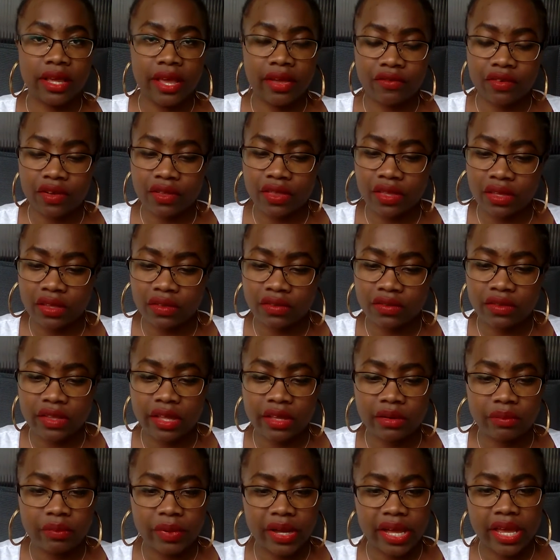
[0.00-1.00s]
everything is
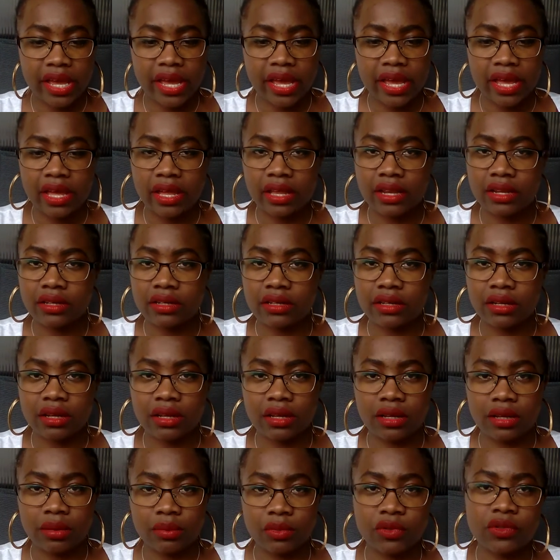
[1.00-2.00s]
done by hand,
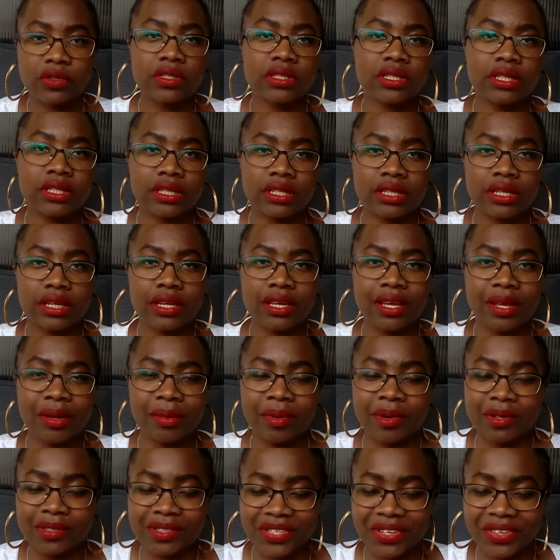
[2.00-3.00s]
most
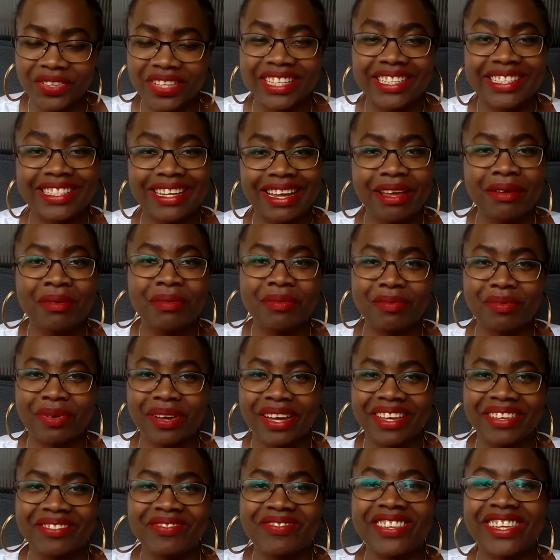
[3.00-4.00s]
of the
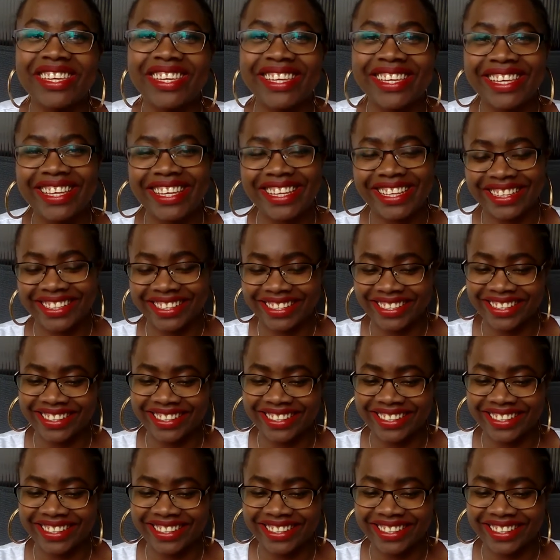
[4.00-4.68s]
time by me.